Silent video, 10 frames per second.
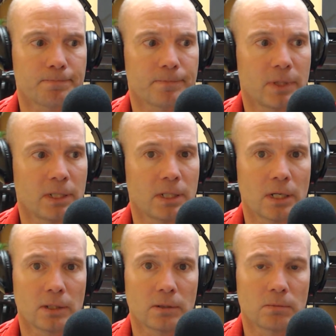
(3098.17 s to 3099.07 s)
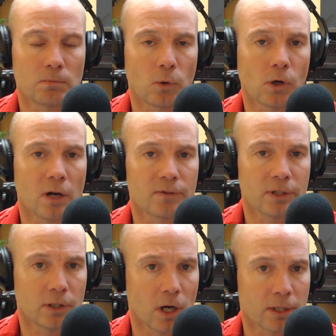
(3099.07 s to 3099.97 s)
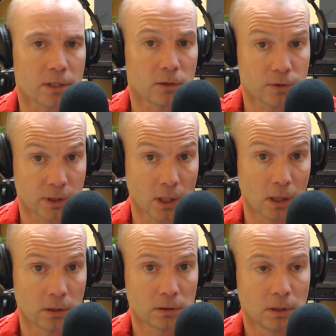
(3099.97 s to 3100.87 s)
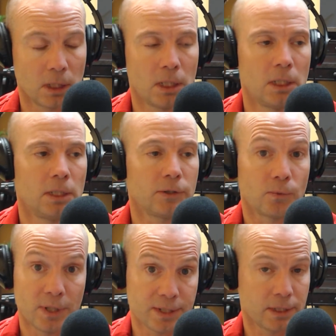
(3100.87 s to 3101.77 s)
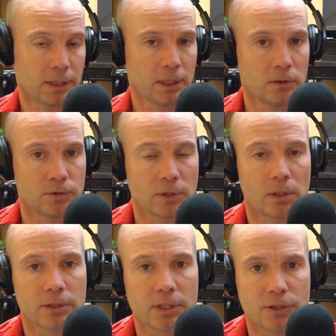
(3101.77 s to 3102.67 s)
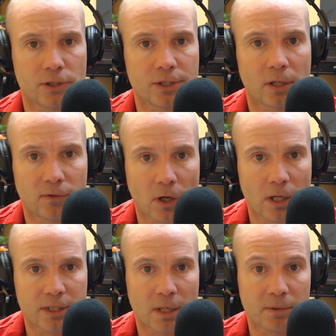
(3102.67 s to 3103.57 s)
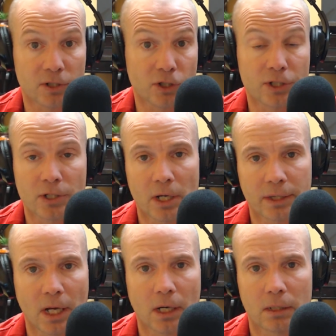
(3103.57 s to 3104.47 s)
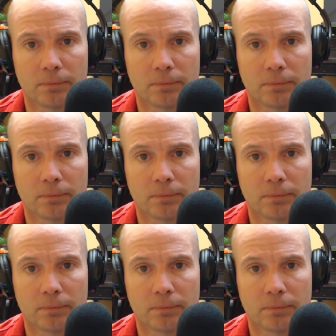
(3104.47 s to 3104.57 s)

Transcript: they tend more often than not to lose it all. The reason that they lose it all is because their self-concept is just not there.